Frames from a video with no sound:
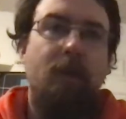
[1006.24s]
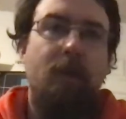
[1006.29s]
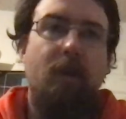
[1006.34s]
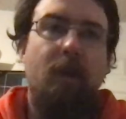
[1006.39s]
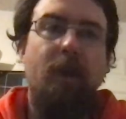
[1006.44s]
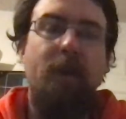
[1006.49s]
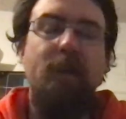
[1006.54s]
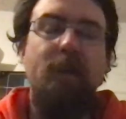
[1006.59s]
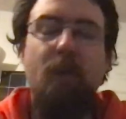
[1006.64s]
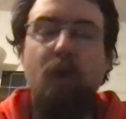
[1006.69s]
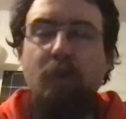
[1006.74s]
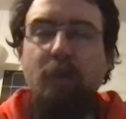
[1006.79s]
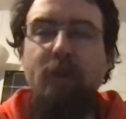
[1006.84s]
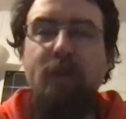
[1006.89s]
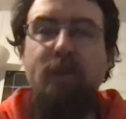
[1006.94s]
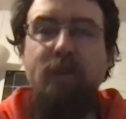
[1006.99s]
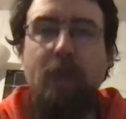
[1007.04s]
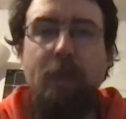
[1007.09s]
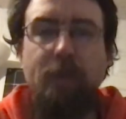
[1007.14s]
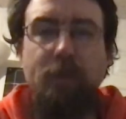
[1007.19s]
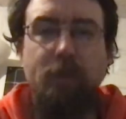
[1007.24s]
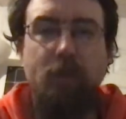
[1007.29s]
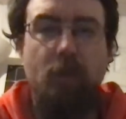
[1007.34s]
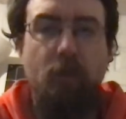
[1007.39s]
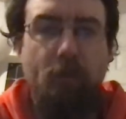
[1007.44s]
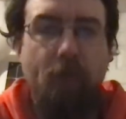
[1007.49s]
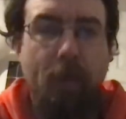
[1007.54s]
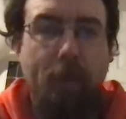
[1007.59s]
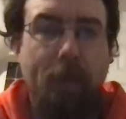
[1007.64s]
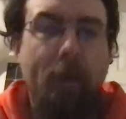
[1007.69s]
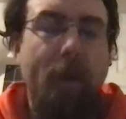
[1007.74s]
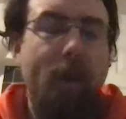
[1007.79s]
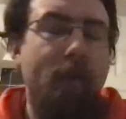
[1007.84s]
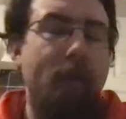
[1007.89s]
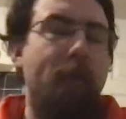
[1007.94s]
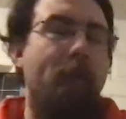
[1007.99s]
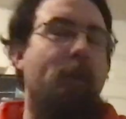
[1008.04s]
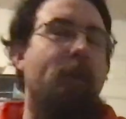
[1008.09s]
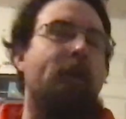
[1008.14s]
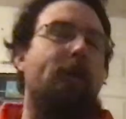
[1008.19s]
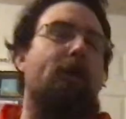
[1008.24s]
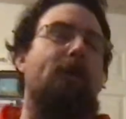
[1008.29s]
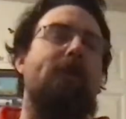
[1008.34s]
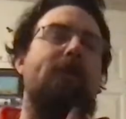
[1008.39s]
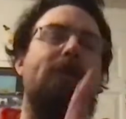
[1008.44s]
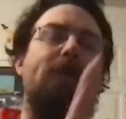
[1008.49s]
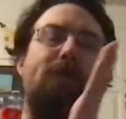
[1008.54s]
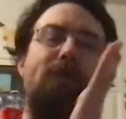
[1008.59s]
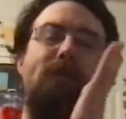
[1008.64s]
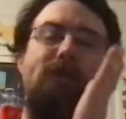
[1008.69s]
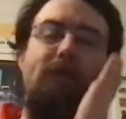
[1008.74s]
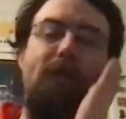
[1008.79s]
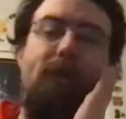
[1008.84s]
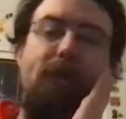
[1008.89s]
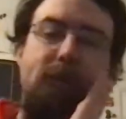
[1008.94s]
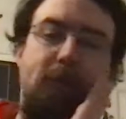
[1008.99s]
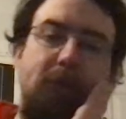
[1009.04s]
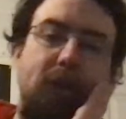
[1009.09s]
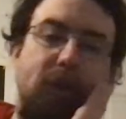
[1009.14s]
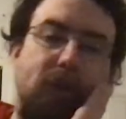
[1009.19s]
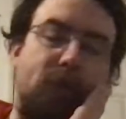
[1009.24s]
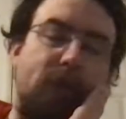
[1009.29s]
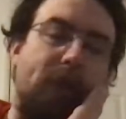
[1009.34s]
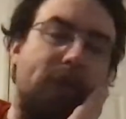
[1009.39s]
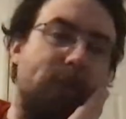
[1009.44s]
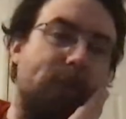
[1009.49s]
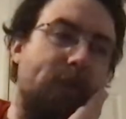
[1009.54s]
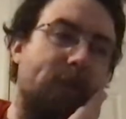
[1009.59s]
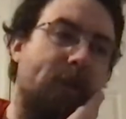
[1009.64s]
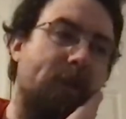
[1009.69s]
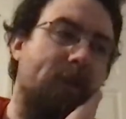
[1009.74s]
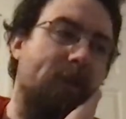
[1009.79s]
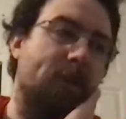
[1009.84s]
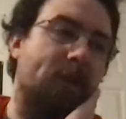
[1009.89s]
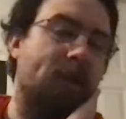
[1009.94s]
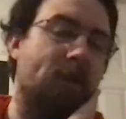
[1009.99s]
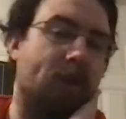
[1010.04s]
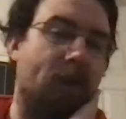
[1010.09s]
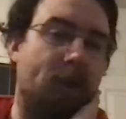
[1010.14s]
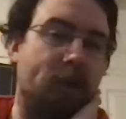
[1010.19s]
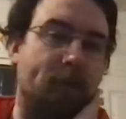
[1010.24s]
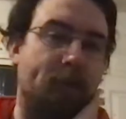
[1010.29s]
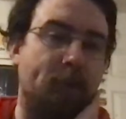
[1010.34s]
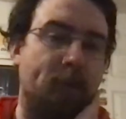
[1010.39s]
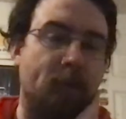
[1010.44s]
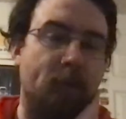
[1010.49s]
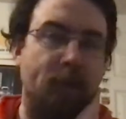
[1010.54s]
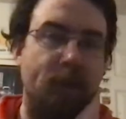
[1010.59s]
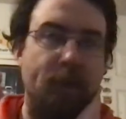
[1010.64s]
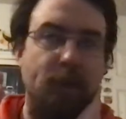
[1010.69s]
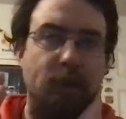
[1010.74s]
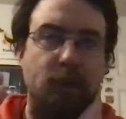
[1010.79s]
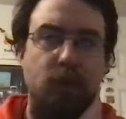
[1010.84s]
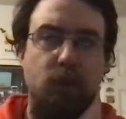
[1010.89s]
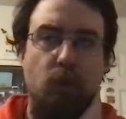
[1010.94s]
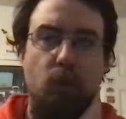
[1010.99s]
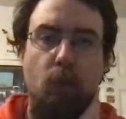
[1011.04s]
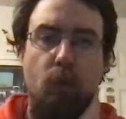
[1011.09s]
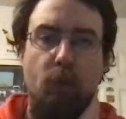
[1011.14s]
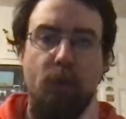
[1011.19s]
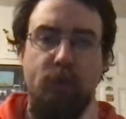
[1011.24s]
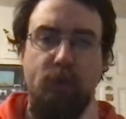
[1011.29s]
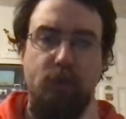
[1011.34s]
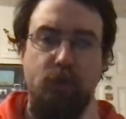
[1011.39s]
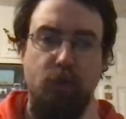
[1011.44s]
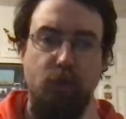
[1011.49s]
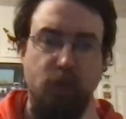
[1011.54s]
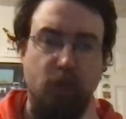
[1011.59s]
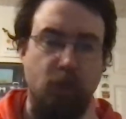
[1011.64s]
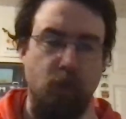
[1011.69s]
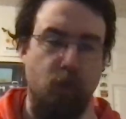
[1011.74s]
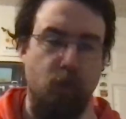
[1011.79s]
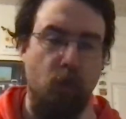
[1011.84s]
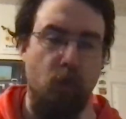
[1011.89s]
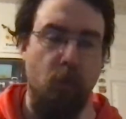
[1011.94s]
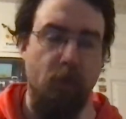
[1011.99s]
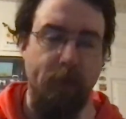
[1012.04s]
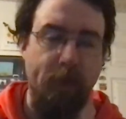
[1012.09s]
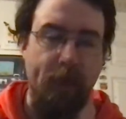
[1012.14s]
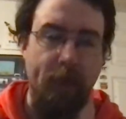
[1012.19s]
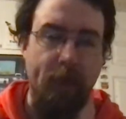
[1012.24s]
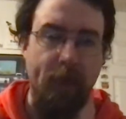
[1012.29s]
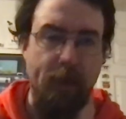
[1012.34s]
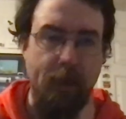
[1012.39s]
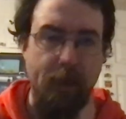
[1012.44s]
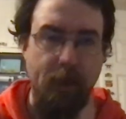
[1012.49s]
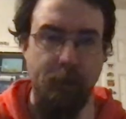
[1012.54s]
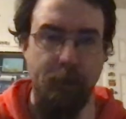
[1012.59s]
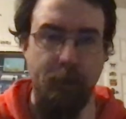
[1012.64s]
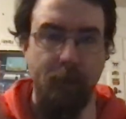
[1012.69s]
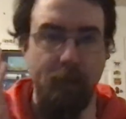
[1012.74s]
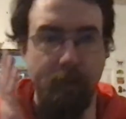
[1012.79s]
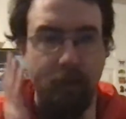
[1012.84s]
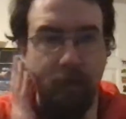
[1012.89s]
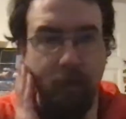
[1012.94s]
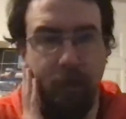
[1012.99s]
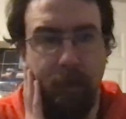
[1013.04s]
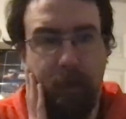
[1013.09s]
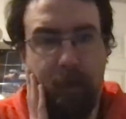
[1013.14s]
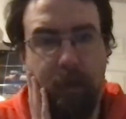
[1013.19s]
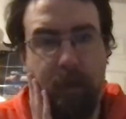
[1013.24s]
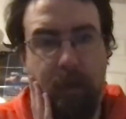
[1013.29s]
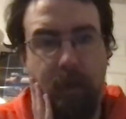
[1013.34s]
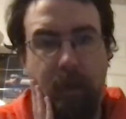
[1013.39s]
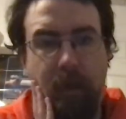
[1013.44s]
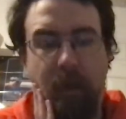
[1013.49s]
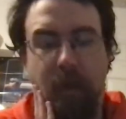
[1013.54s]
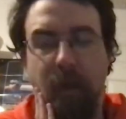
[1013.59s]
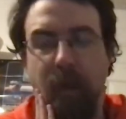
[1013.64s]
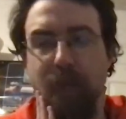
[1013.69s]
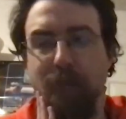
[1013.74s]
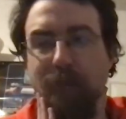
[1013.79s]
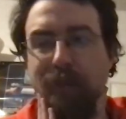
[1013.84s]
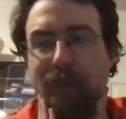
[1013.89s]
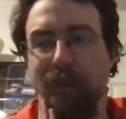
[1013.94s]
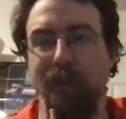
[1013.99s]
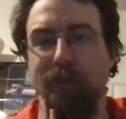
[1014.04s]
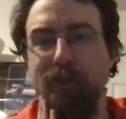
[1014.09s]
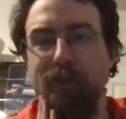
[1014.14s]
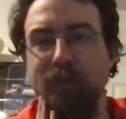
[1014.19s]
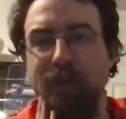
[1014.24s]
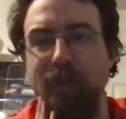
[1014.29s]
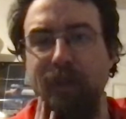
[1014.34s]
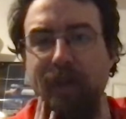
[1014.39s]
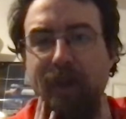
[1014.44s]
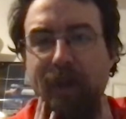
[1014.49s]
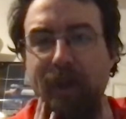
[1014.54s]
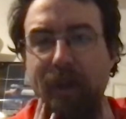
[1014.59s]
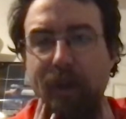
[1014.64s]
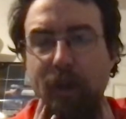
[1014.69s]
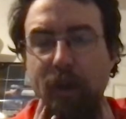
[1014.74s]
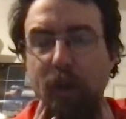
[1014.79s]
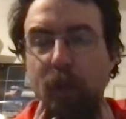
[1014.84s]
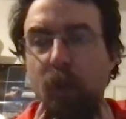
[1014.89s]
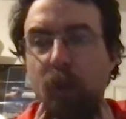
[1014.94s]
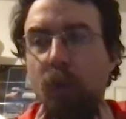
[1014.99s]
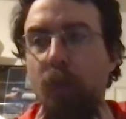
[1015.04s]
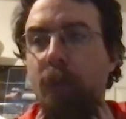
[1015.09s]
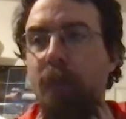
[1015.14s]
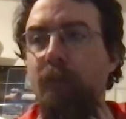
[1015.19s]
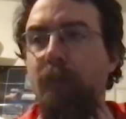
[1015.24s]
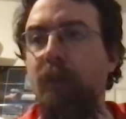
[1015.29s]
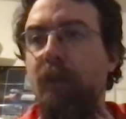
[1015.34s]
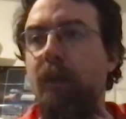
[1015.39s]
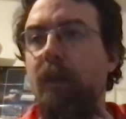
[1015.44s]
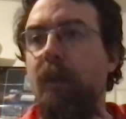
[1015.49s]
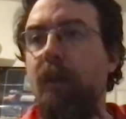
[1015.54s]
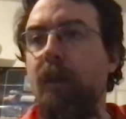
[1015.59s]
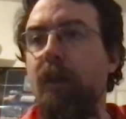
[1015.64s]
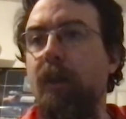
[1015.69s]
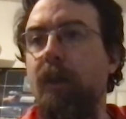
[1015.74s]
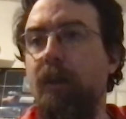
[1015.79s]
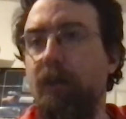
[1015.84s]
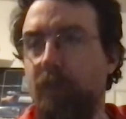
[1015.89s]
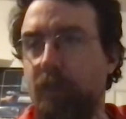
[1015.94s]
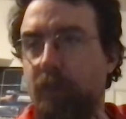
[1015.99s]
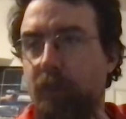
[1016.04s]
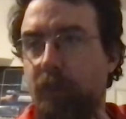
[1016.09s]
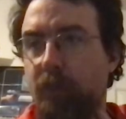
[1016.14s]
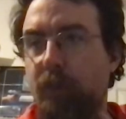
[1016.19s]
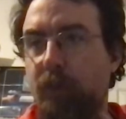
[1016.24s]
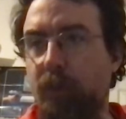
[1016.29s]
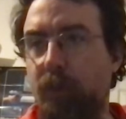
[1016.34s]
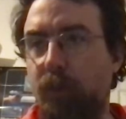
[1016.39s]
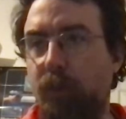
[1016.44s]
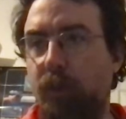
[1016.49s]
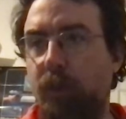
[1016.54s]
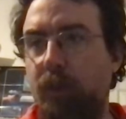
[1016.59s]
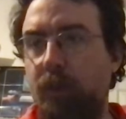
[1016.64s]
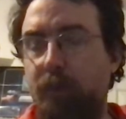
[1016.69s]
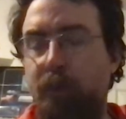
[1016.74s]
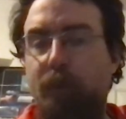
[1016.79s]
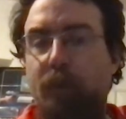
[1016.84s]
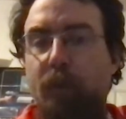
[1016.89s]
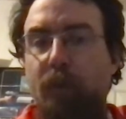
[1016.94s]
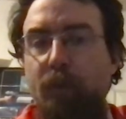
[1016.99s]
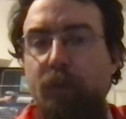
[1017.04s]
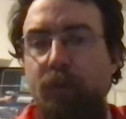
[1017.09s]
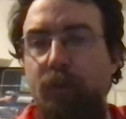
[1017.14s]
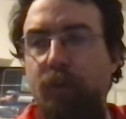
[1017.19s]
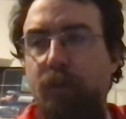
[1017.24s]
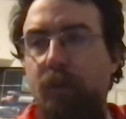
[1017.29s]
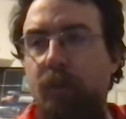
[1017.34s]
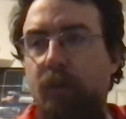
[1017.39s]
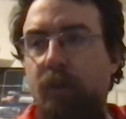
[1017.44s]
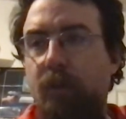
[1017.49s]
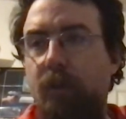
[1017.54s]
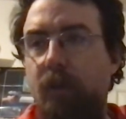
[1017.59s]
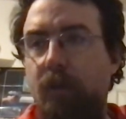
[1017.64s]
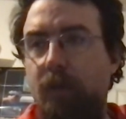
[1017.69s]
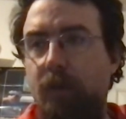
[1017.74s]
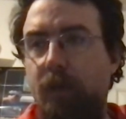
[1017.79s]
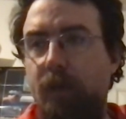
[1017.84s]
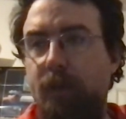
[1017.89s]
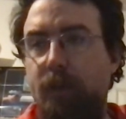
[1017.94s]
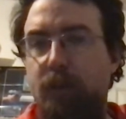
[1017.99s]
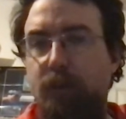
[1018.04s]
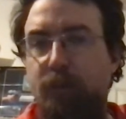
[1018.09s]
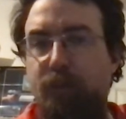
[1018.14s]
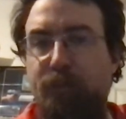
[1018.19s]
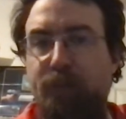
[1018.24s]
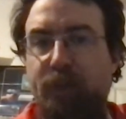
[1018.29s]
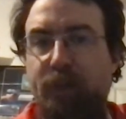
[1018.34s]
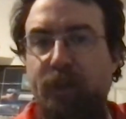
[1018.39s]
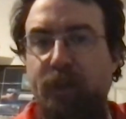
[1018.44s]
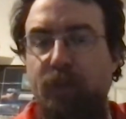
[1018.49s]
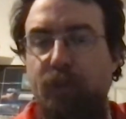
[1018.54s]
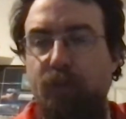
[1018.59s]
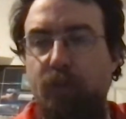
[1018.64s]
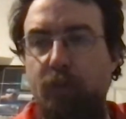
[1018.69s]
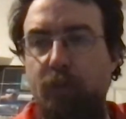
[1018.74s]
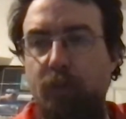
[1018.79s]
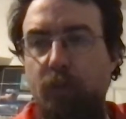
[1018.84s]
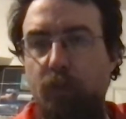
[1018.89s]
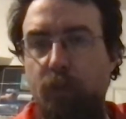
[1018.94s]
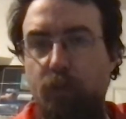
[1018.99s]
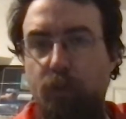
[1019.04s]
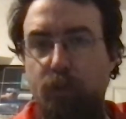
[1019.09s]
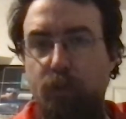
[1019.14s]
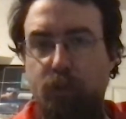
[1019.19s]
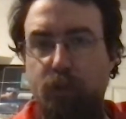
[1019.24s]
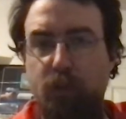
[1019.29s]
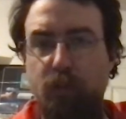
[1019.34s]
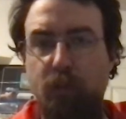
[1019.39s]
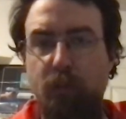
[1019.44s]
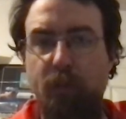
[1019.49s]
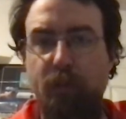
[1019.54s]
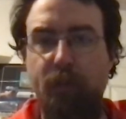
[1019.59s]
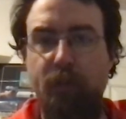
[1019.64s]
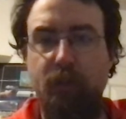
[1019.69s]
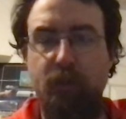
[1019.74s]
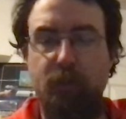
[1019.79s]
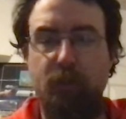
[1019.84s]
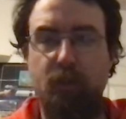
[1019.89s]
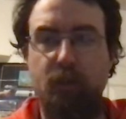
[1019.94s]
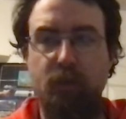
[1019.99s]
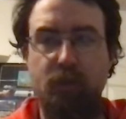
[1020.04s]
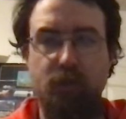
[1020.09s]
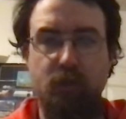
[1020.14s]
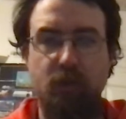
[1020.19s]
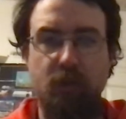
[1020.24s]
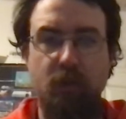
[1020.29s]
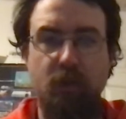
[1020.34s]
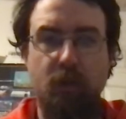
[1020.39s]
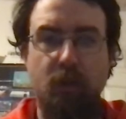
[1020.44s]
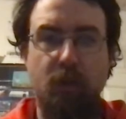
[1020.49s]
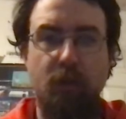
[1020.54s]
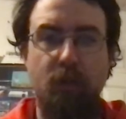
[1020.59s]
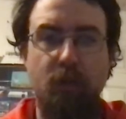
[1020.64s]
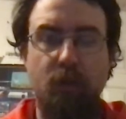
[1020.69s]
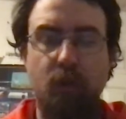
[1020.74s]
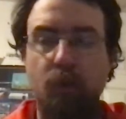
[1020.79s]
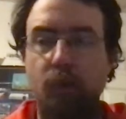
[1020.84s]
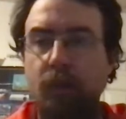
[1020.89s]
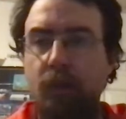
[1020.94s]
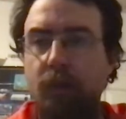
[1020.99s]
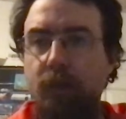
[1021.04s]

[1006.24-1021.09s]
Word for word: I th- hopefully this game touches our vibe. I'm not going to put go into it with the same expectation what happens with like the Gotham Knights or the Suicide Squad game, and, but I do like how they're including both not just fighting criminals and supervillains, but also